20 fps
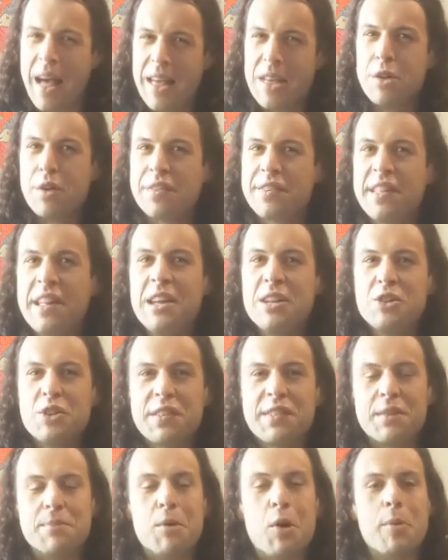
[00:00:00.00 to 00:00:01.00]
You'll see in
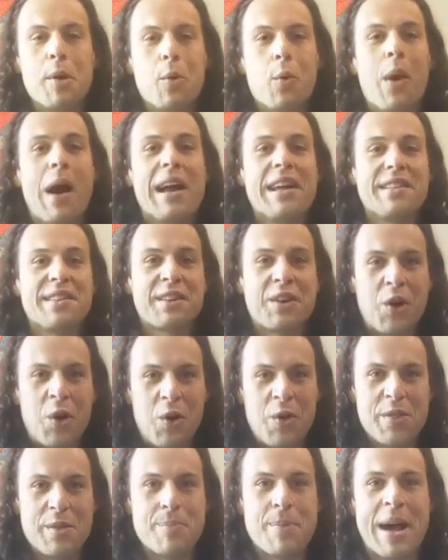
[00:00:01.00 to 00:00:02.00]
just a moment why it's
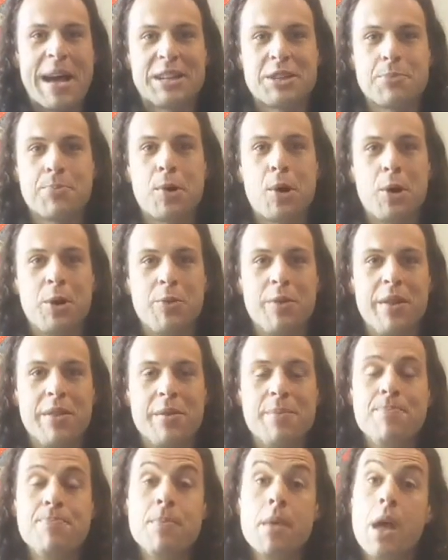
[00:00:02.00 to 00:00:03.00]
called the Patapon
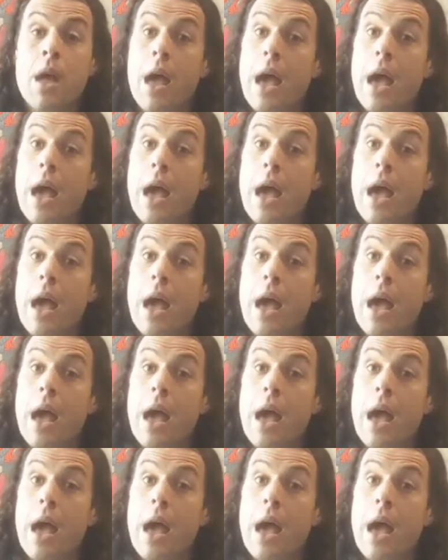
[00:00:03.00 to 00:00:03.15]
rhythm,